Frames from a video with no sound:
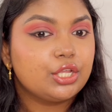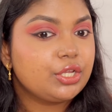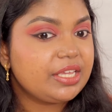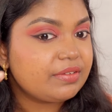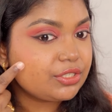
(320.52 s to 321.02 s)

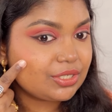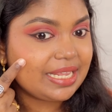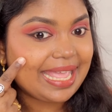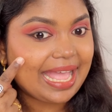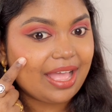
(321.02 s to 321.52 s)
Even
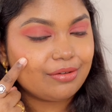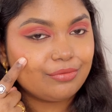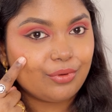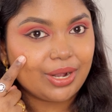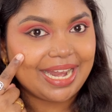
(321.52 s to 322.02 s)
today I
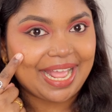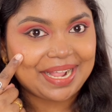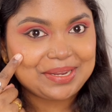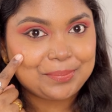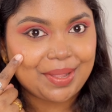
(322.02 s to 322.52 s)
have worn an
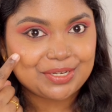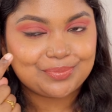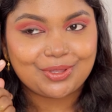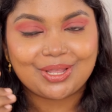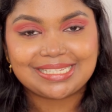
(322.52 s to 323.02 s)
acne
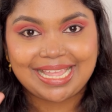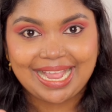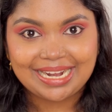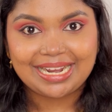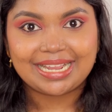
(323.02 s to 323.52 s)
patch because I
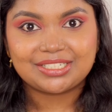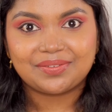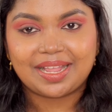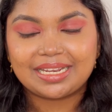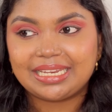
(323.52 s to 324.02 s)
had an
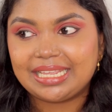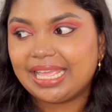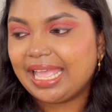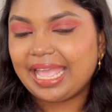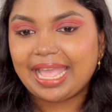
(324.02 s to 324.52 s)
active acne,
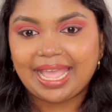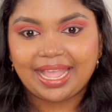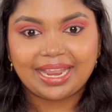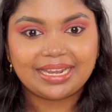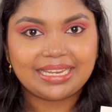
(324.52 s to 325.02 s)

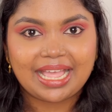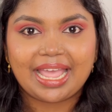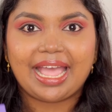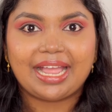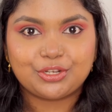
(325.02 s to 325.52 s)
and yeah,
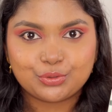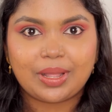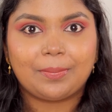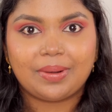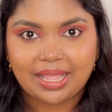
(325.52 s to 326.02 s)
I had to
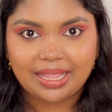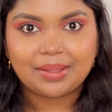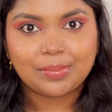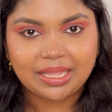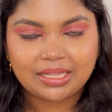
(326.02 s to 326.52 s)

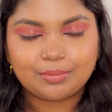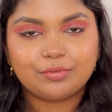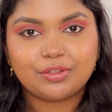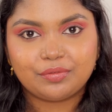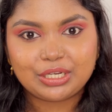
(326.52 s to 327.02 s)
apply
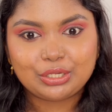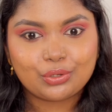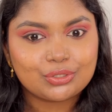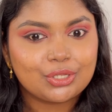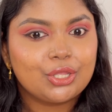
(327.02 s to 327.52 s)
makeup for the
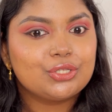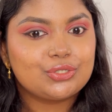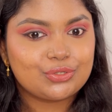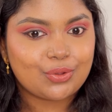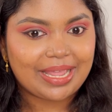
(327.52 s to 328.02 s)
videos.
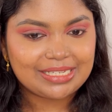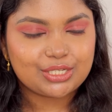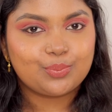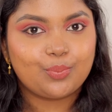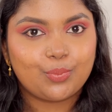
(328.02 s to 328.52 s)
So I
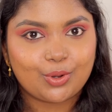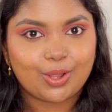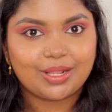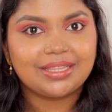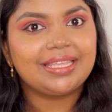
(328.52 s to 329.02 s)
just put
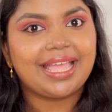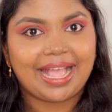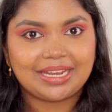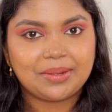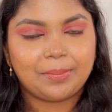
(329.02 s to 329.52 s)
on the
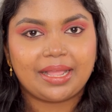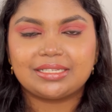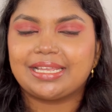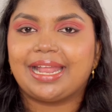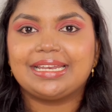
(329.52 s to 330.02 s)
acne
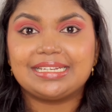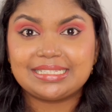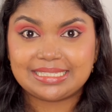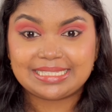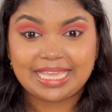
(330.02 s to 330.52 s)
patch and it
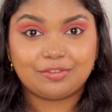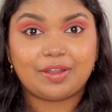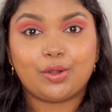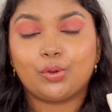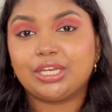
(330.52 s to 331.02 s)
is
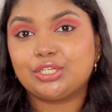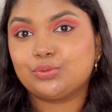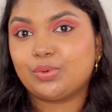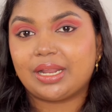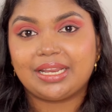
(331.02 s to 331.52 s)
safe. I don't need
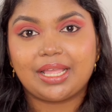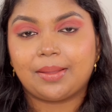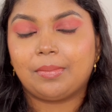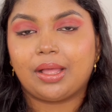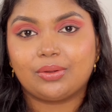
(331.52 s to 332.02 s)
to worry
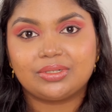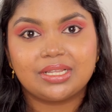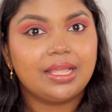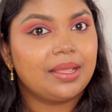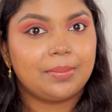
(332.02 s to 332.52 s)
about
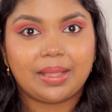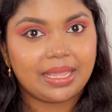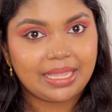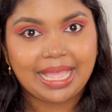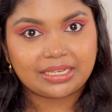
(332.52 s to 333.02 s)

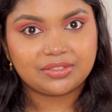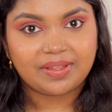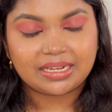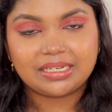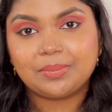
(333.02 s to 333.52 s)
my
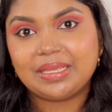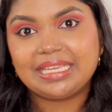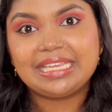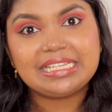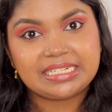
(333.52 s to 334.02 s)
active acne
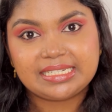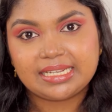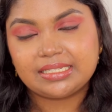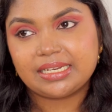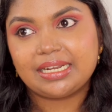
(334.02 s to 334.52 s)
being
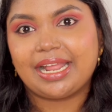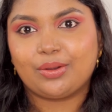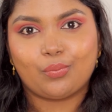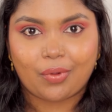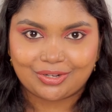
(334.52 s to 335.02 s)
irritated
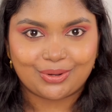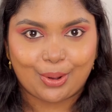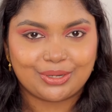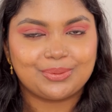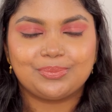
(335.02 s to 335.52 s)
and
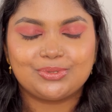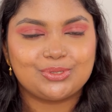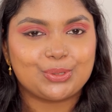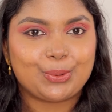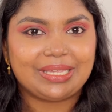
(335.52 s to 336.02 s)
whatnot.
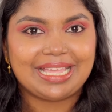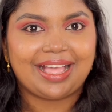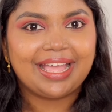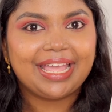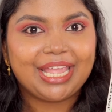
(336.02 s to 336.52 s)
So
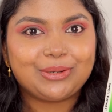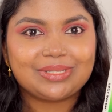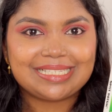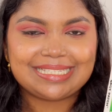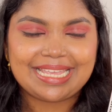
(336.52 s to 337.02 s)
yeah, it
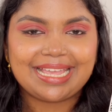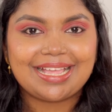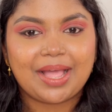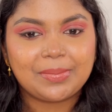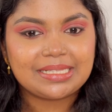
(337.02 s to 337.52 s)
would stay
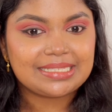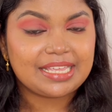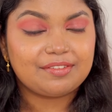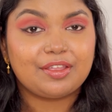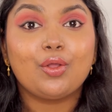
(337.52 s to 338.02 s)
calm and
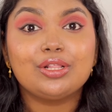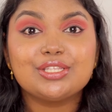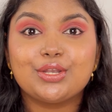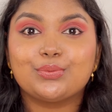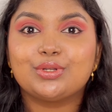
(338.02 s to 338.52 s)
safe, and
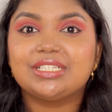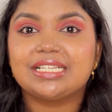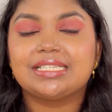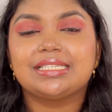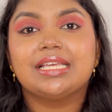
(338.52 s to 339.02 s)
also it would
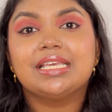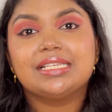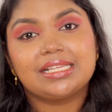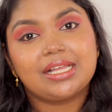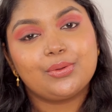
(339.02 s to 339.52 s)
just
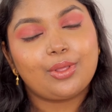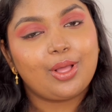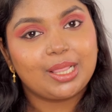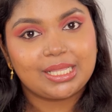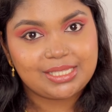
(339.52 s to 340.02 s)
suck out
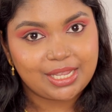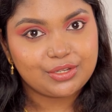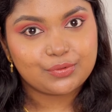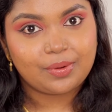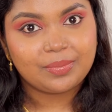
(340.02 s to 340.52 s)
all the
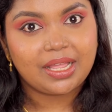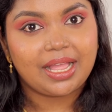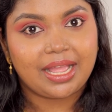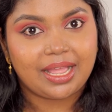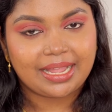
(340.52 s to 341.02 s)
junks from
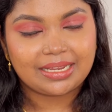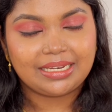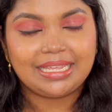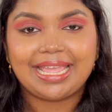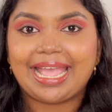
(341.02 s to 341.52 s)
the
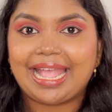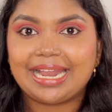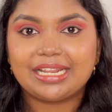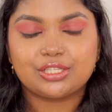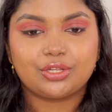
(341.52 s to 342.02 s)
acne,
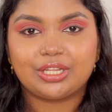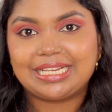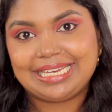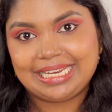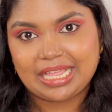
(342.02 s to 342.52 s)
and it's gonna
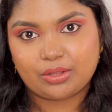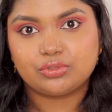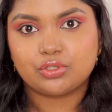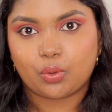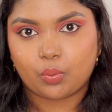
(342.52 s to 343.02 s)
clean
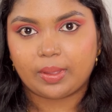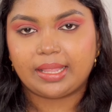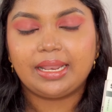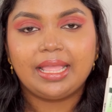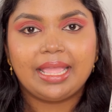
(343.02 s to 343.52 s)
out so
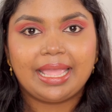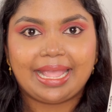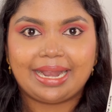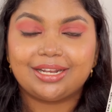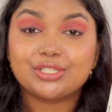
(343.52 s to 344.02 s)
well,
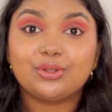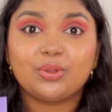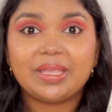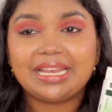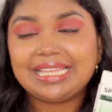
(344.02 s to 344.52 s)
and it's
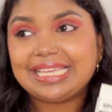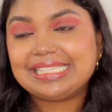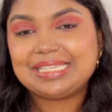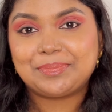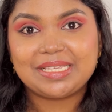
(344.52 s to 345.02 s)
gonna be an
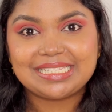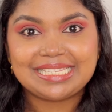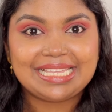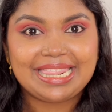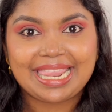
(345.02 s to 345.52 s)
easy
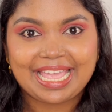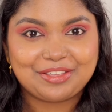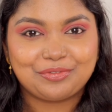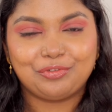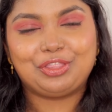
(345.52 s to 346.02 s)
peasy
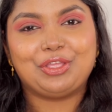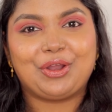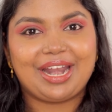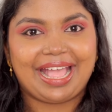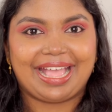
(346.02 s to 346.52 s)
life with
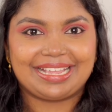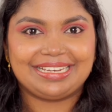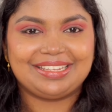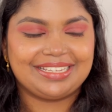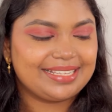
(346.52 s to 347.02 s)
your acne.